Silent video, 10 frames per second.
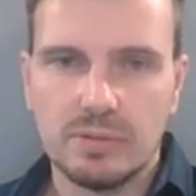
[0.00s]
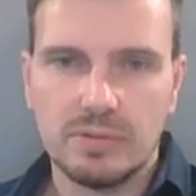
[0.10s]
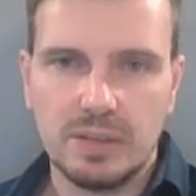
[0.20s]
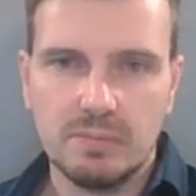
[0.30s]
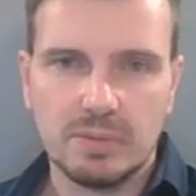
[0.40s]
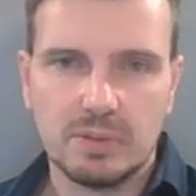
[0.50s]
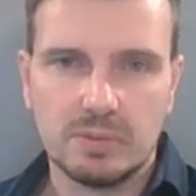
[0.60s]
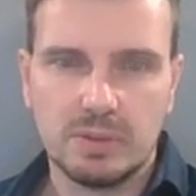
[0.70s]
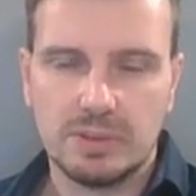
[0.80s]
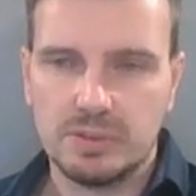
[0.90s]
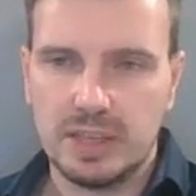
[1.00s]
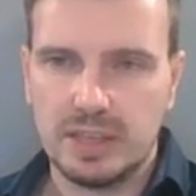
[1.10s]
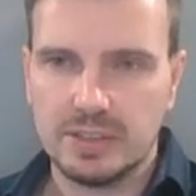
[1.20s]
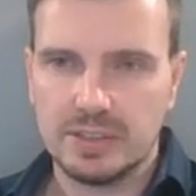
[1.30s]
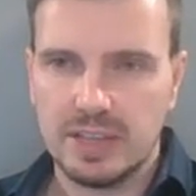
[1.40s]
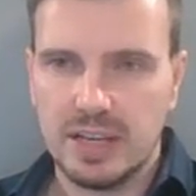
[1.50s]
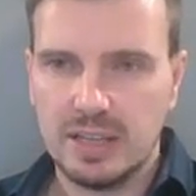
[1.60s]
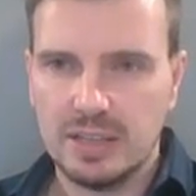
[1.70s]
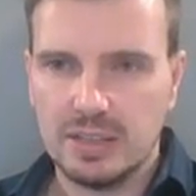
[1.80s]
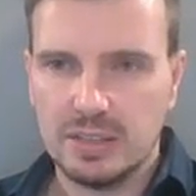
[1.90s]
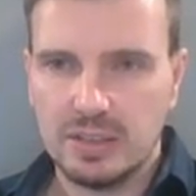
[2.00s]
of them because we do the other side.